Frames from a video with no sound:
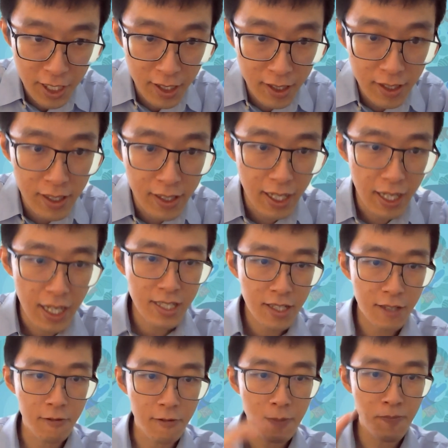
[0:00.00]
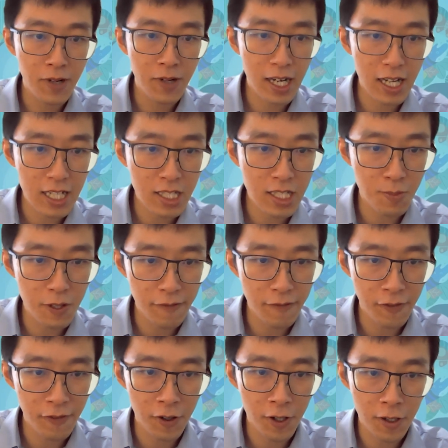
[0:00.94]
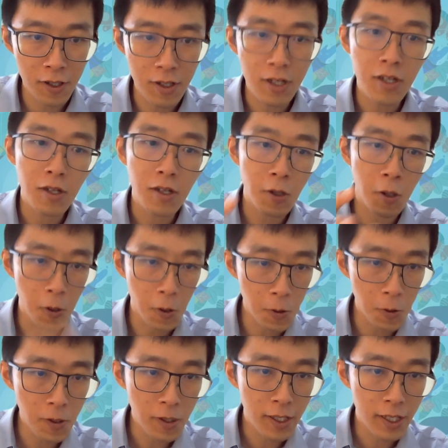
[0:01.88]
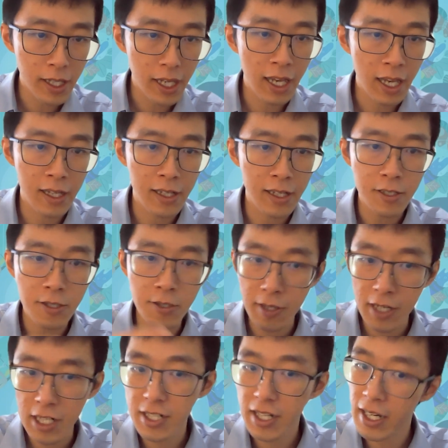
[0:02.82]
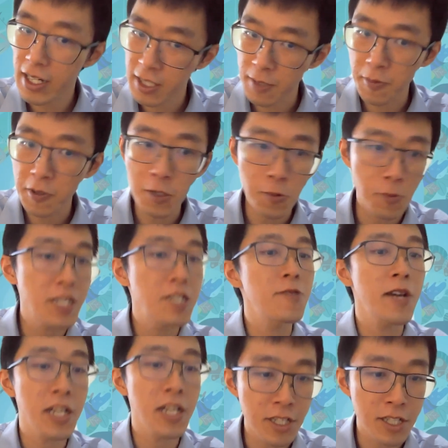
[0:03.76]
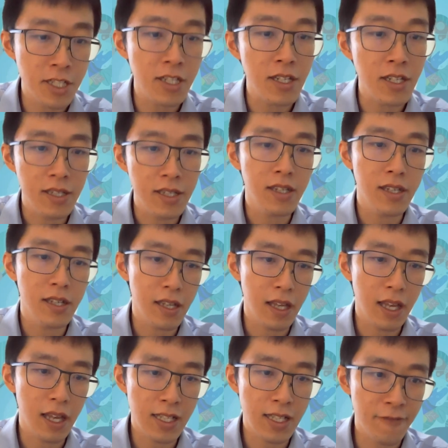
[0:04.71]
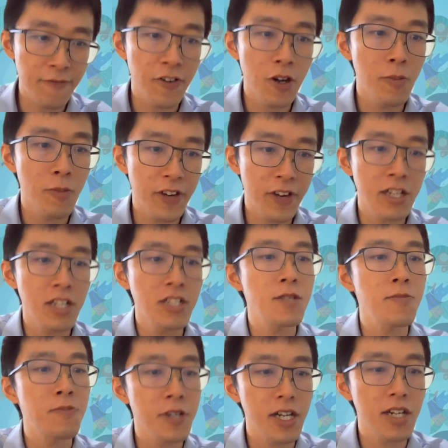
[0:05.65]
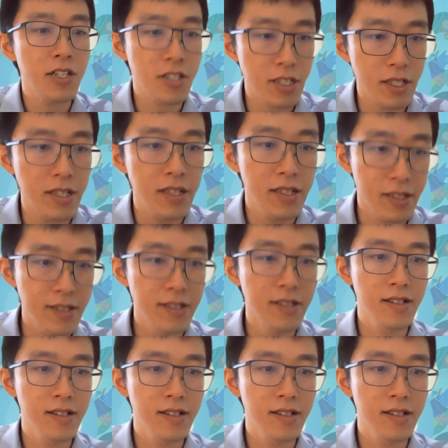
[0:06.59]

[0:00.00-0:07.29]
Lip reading: feature as a replacement for coal and trash, I suppose, waste to energy, as a form of energy production?